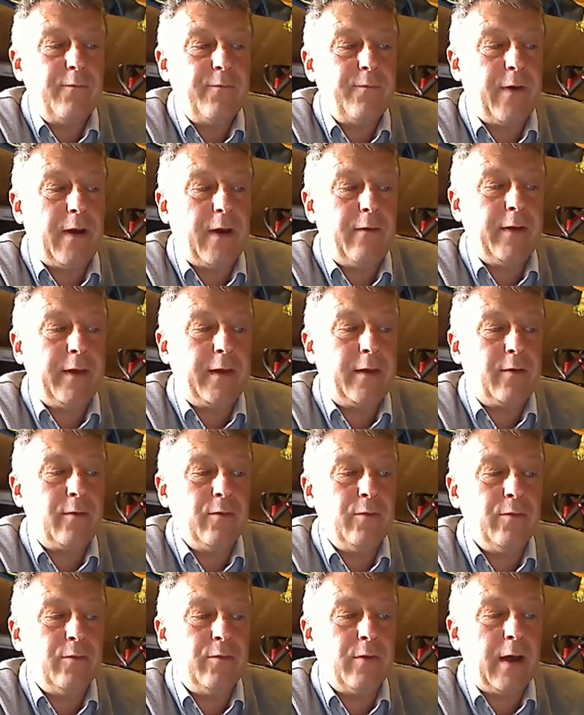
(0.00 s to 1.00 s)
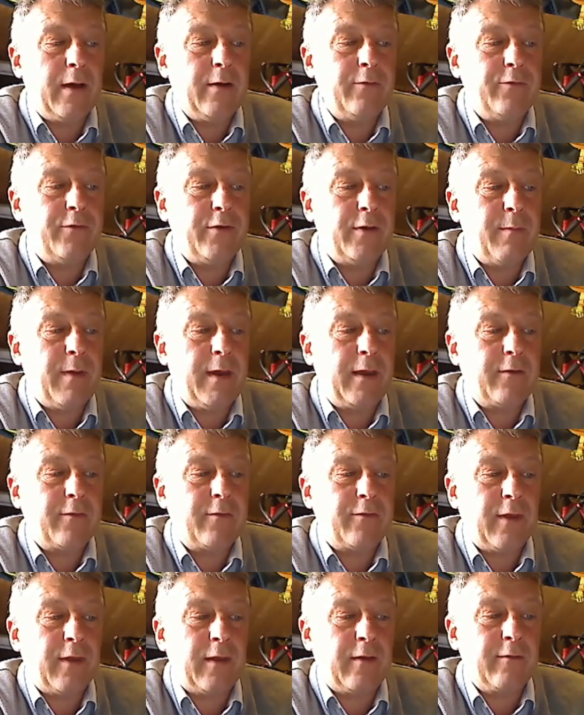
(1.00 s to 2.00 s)
Very cool how she
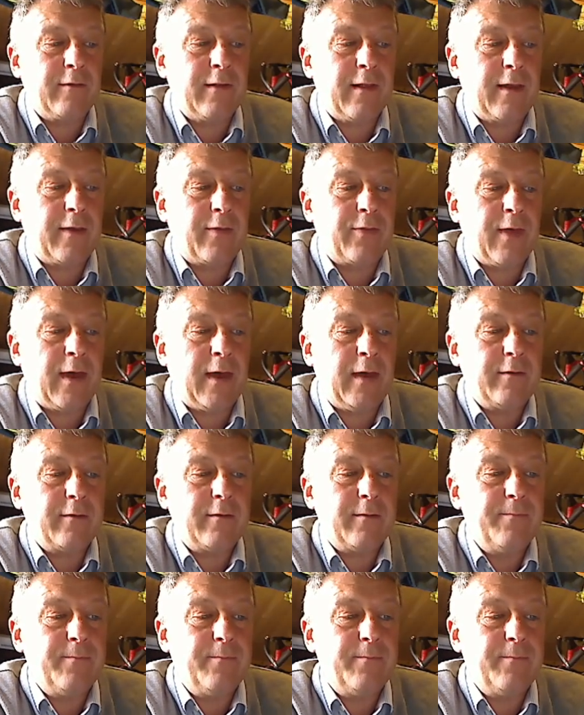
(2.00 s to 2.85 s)
makes things like that.